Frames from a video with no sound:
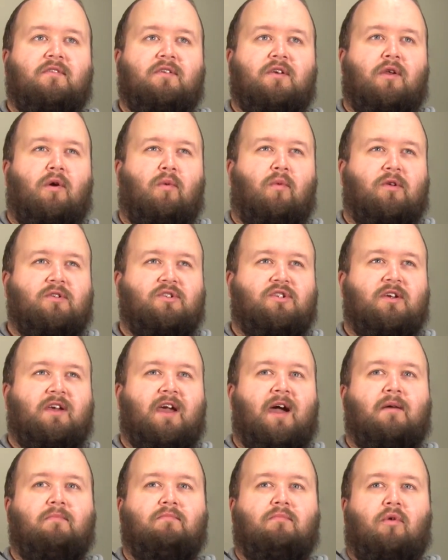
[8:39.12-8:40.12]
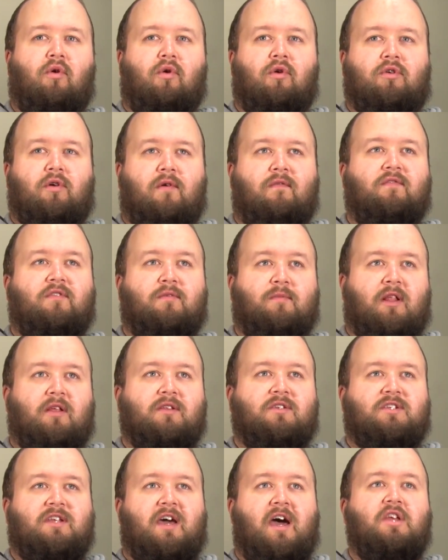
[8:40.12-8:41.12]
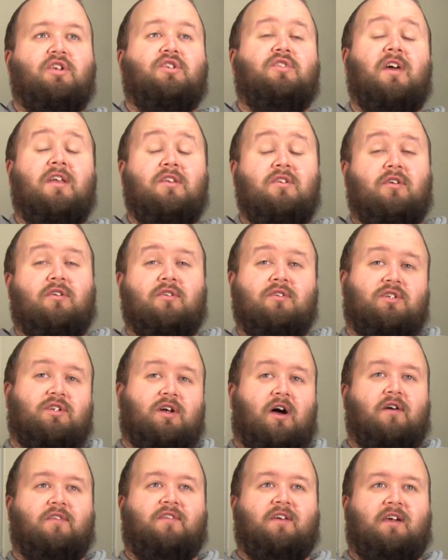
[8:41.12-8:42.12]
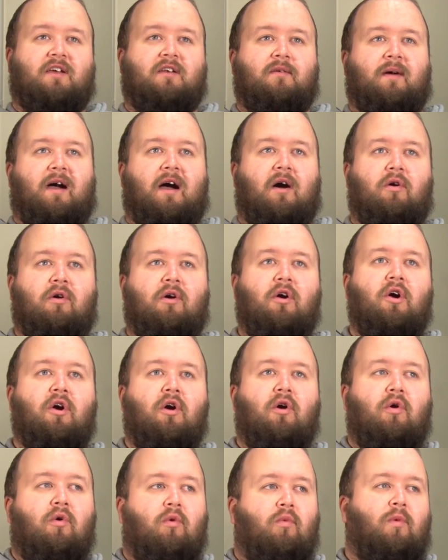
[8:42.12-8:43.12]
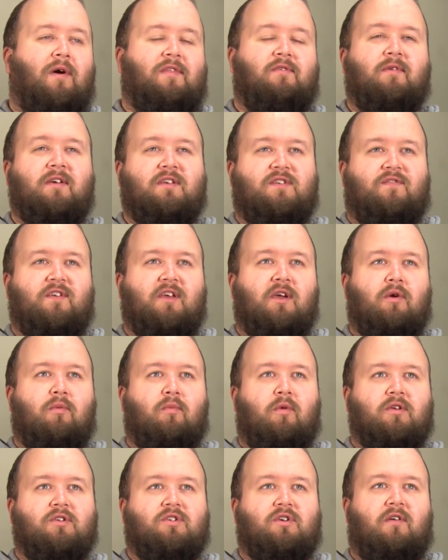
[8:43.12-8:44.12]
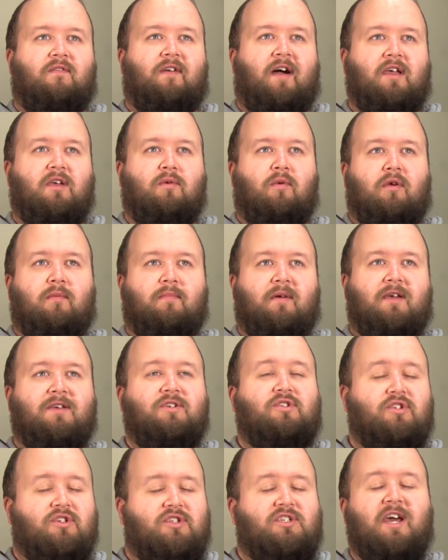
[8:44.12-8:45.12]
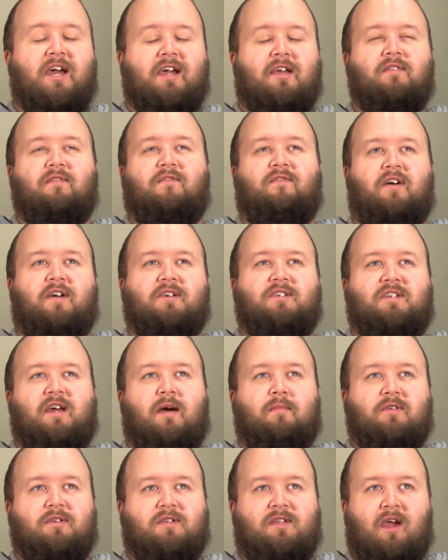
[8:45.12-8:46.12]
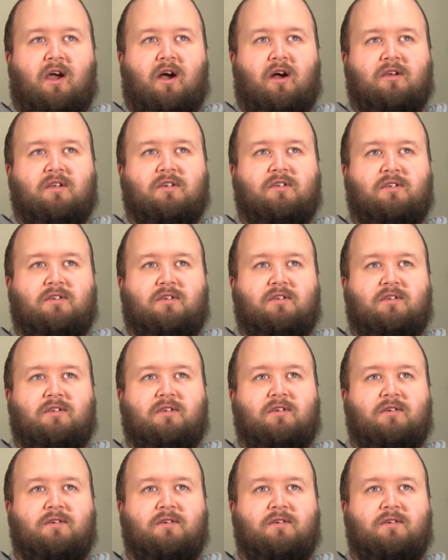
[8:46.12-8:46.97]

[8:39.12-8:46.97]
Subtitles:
you know, once you get more comfortable on stage, then you can start thinking about whether it's for you and what sort of act you want to be. It's just taking the first step that's the hardest.